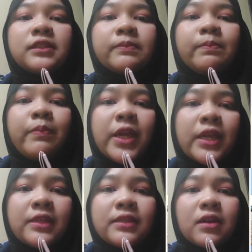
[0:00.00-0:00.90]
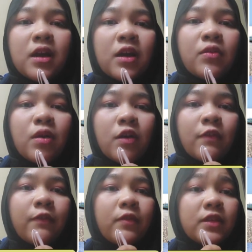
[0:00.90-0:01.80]
based out
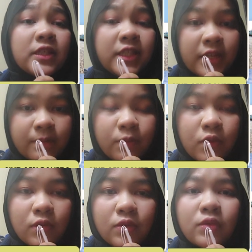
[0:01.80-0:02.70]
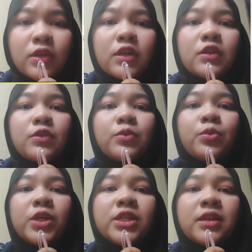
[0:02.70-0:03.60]
of Singapore,
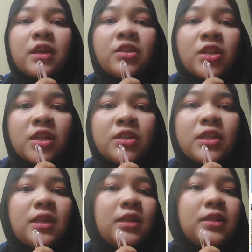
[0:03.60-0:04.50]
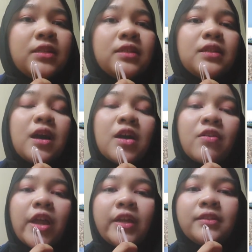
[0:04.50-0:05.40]
which engage in
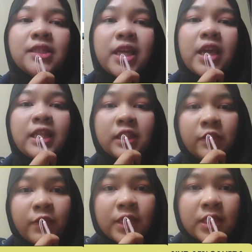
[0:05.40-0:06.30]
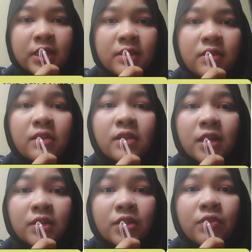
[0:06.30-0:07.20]
R&D activities
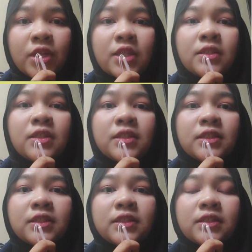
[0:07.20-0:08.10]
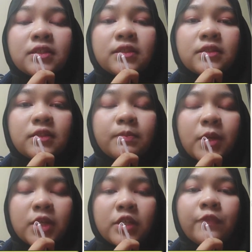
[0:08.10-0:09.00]
catering
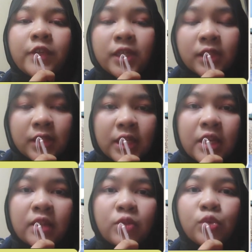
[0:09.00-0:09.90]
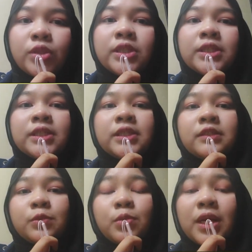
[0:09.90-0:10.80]
specifically to
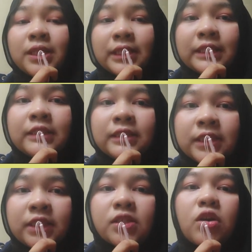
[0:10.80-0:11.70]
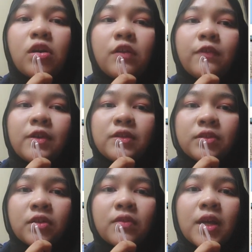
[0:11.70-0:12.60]
the water need of
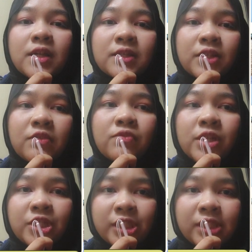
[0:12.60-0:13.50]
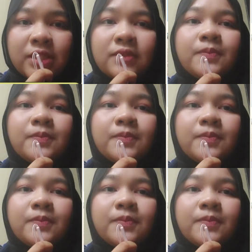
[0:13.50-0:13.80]
South Asian region.